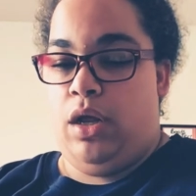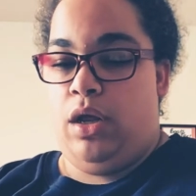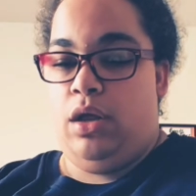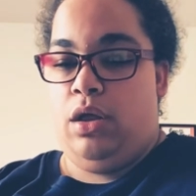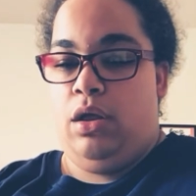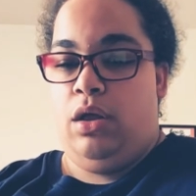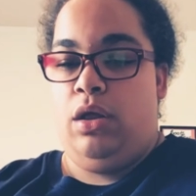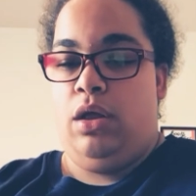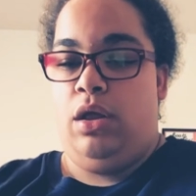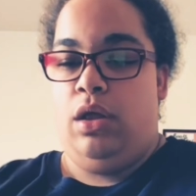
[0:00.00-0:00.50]

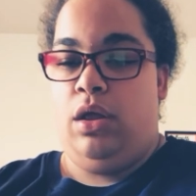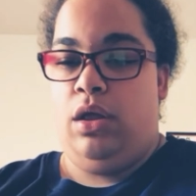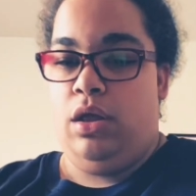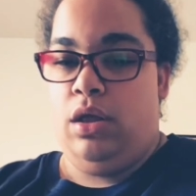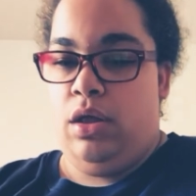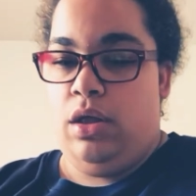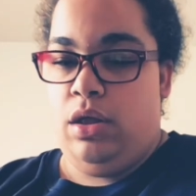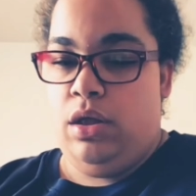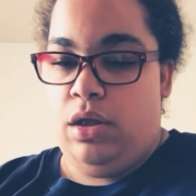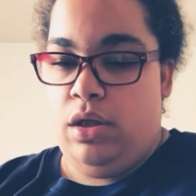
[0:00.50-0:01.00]

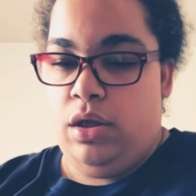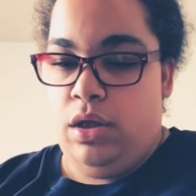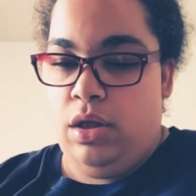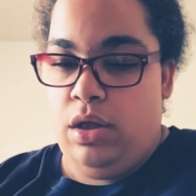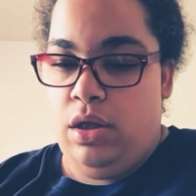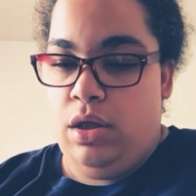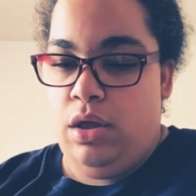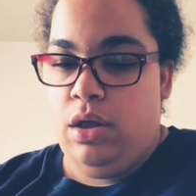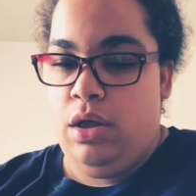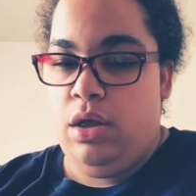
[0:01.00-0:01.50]

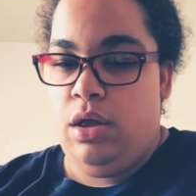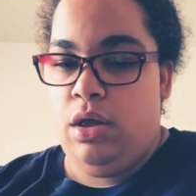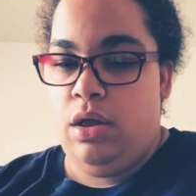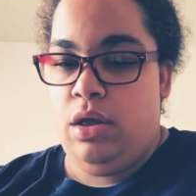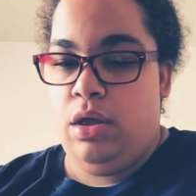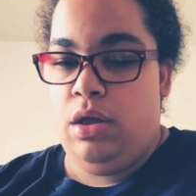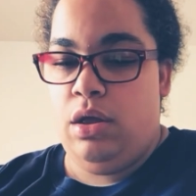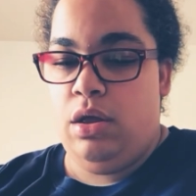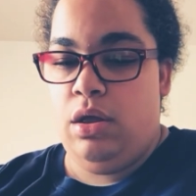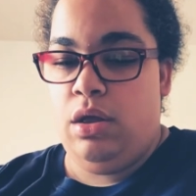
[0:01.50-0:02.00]

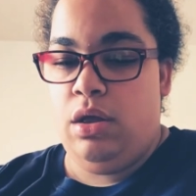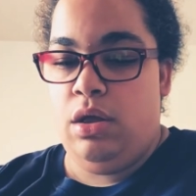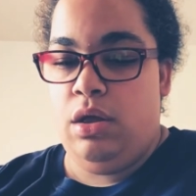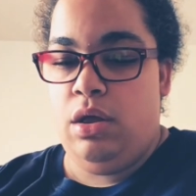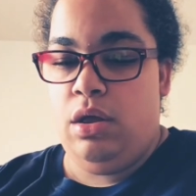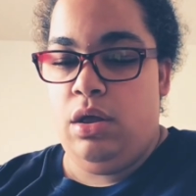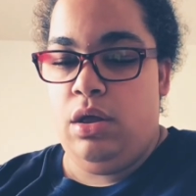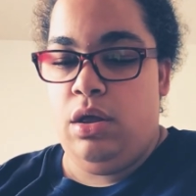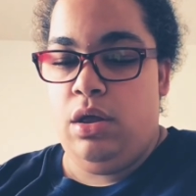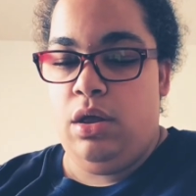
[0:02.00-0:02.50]

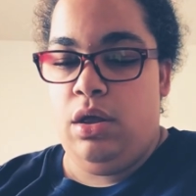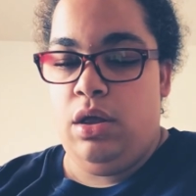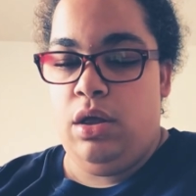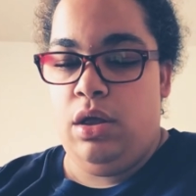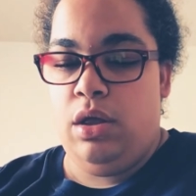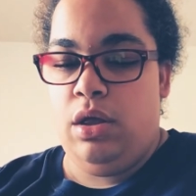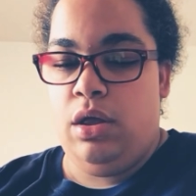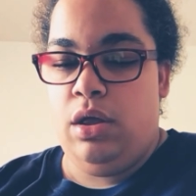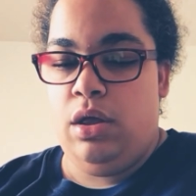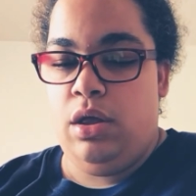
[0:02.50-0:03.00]

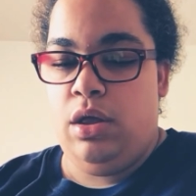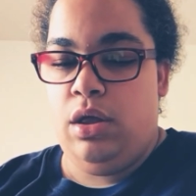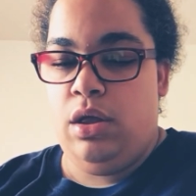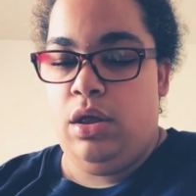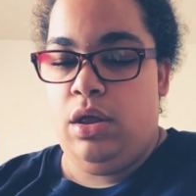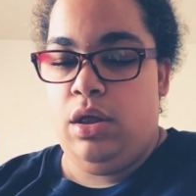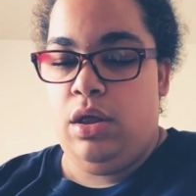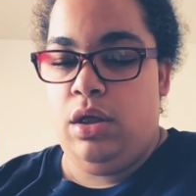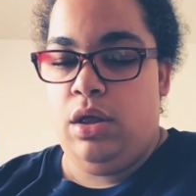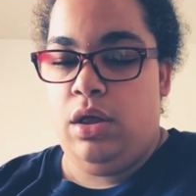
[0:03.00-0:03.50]

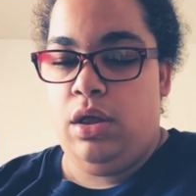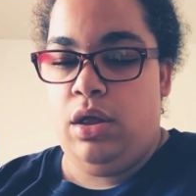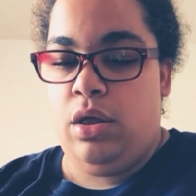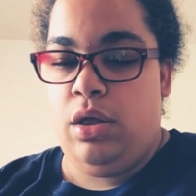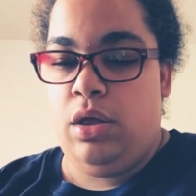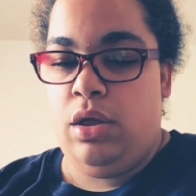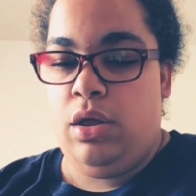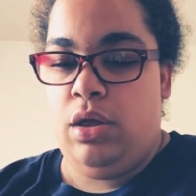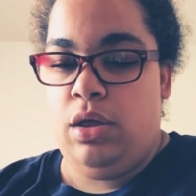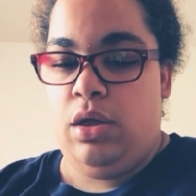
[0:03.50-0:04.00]

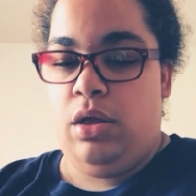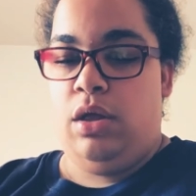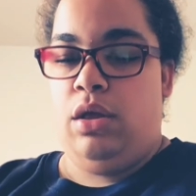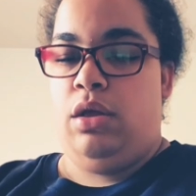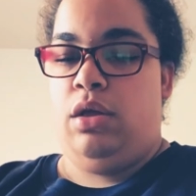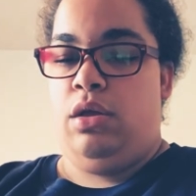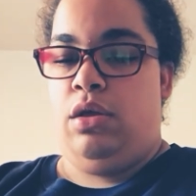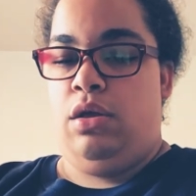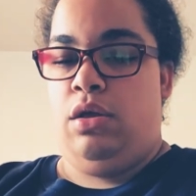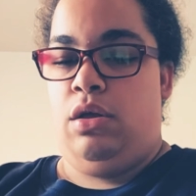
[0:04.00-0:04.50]

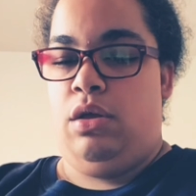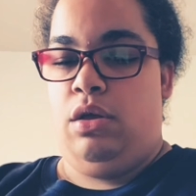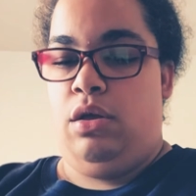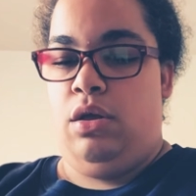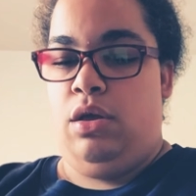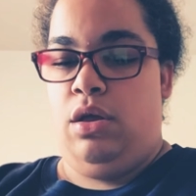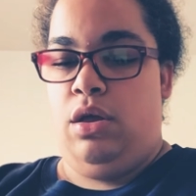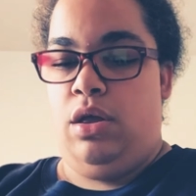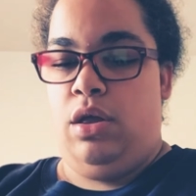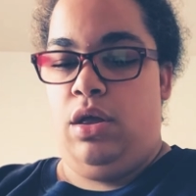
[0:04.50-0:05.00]

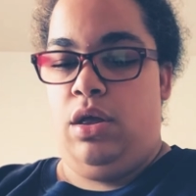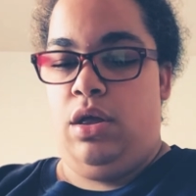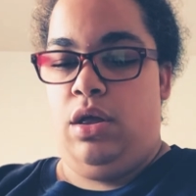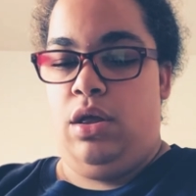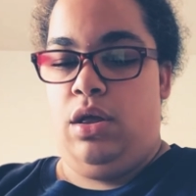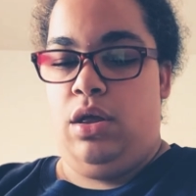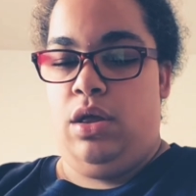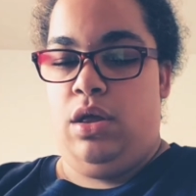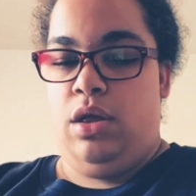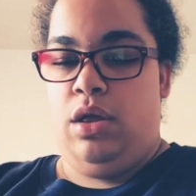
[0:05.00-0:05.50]

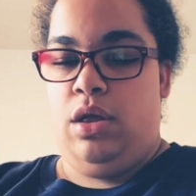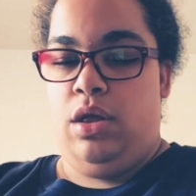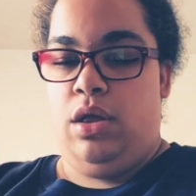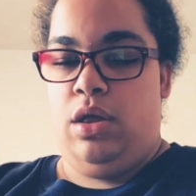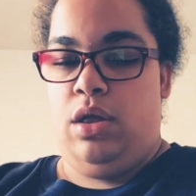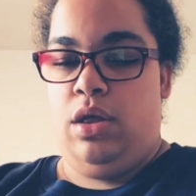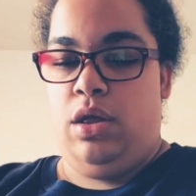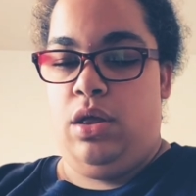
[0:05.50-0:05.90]
(silence)